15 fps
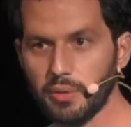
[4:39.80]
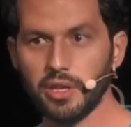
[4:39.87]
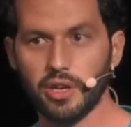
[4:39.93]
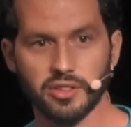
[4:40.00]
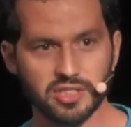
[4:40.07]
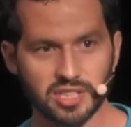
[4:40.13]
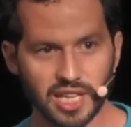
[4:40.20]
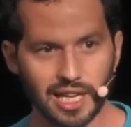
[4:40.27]

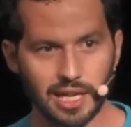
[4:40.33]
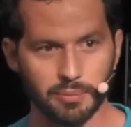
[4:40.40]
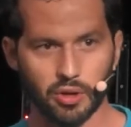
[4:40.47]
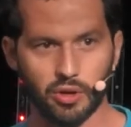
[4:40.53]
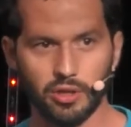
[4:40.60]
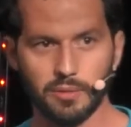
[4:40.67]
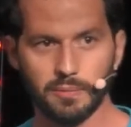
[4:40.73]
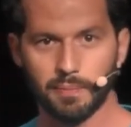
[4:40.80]

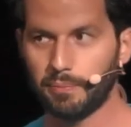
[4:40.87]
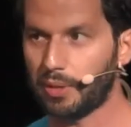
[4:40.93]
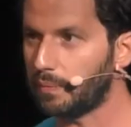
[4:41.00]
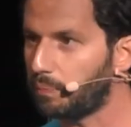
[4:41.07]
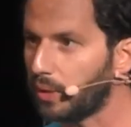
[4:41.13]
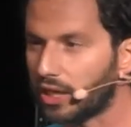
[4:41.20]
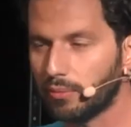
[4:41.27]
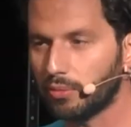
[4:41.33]
unscalable, but
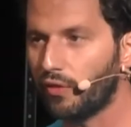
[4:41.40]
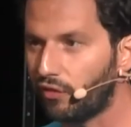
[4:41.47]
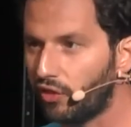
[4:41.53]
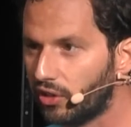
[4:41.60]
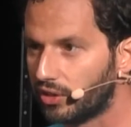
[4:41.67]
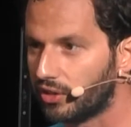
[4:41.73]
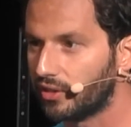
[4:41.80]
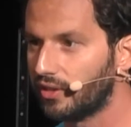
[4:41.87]
pick up the
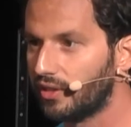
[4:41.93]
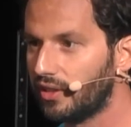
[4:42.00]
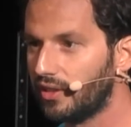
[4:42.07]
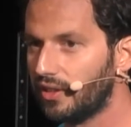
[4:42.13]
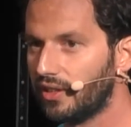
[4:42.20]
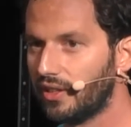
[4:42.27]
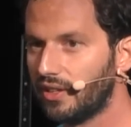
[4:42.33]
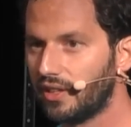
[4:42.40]
phone.
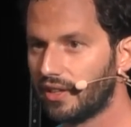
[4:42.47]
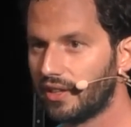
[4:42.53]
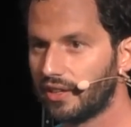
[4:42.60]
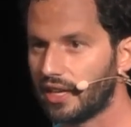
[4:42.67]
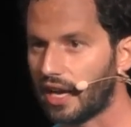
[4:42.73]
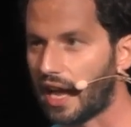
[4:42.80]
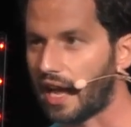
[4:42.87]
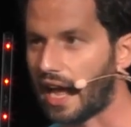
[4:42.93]

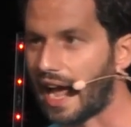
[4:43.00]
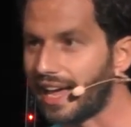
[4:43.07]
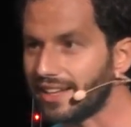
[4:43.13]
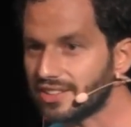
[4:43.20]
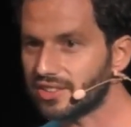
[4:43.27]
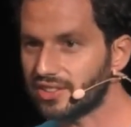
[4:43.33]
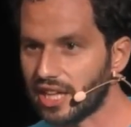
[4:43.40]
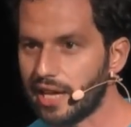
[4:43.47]

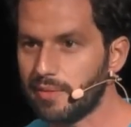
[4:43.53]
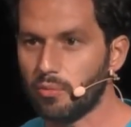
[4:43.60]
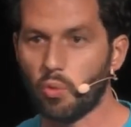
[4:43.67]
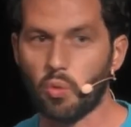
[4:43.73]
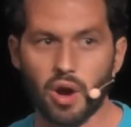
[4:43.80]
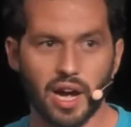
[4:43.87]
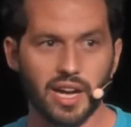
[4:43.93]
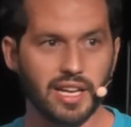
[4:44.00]
Ask them
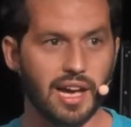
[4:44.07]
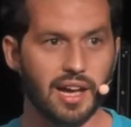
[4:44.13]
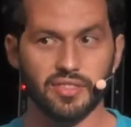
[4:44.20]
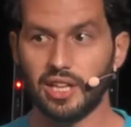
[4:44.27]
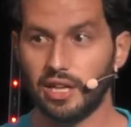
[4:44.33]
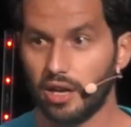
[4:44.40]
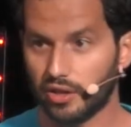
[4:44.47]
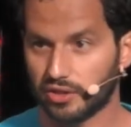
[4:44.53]
why are they
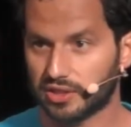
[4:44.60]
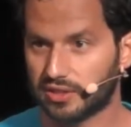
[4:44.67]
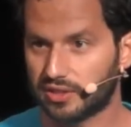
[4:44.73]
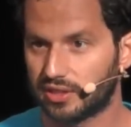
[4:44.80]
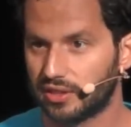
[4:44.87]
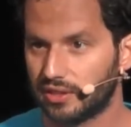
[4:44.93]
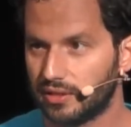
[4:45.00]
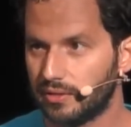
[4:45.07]
lost,
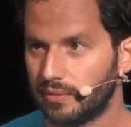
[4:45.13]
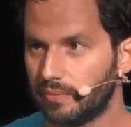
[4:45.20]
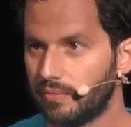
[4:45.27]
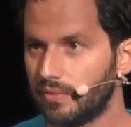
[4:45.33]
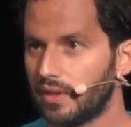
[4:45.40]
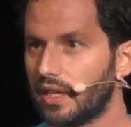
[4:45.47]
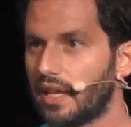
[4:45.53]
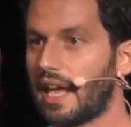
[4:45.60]

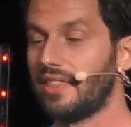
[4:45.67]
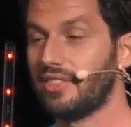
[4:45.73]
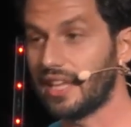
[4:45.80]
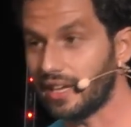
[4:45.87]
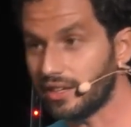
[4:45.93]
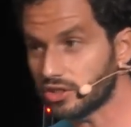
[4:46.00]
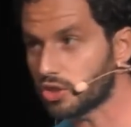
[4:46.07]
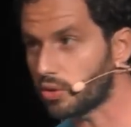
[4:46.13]
and
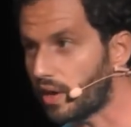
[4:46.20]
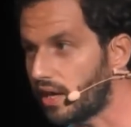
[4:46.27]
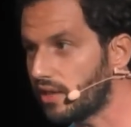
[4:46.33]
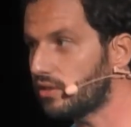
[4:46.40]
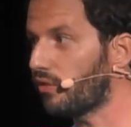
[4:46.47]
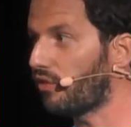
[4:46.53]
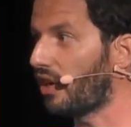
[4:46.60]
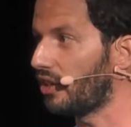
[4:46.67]
then try
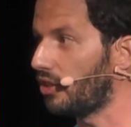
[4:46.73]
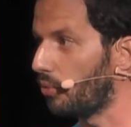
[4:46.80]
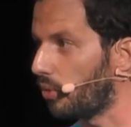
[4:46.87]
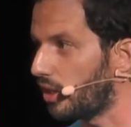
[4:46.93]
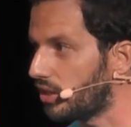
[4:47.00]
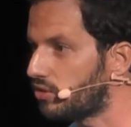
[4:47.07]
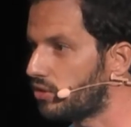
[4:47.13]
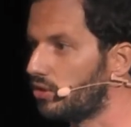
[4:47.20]
to find a
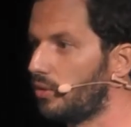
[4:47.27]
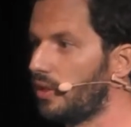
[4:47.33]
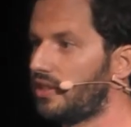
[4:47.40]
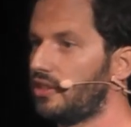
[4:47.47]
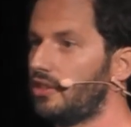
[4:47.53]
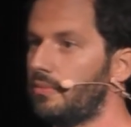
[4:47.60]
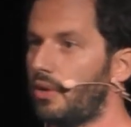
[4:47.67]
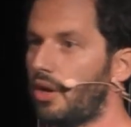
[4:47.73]
way to do it
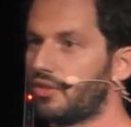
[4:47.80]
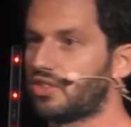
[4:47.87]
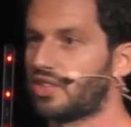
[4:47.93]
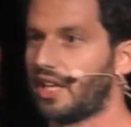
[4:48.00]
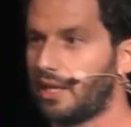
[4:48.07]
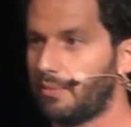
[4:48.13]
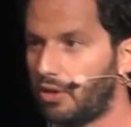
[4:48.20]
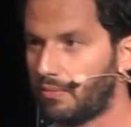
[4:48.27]
in a more
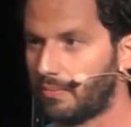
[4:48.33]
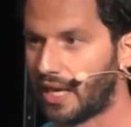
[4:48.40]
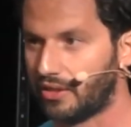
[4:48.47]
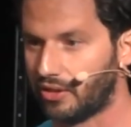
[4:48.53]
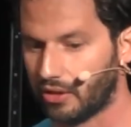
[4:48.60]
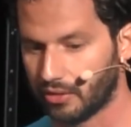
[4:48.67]
scalable manner.